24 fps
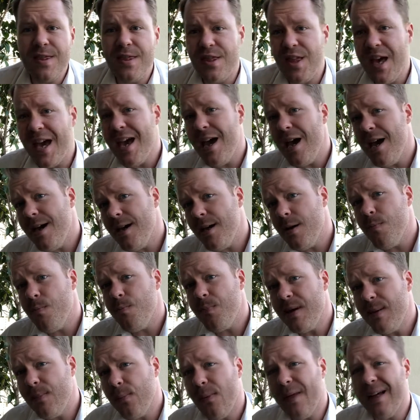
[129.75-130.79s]
They're
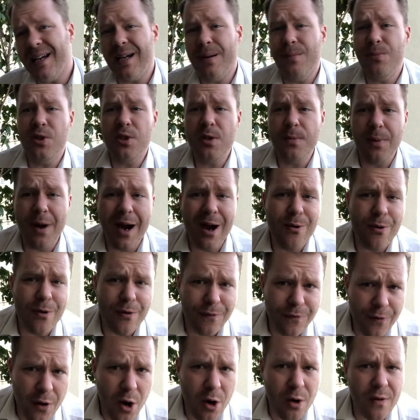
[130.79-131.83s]
people that come to you by
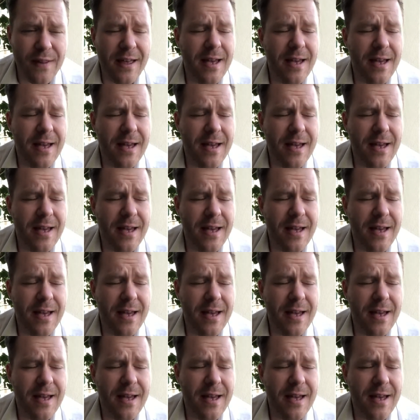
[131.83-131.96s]
referral.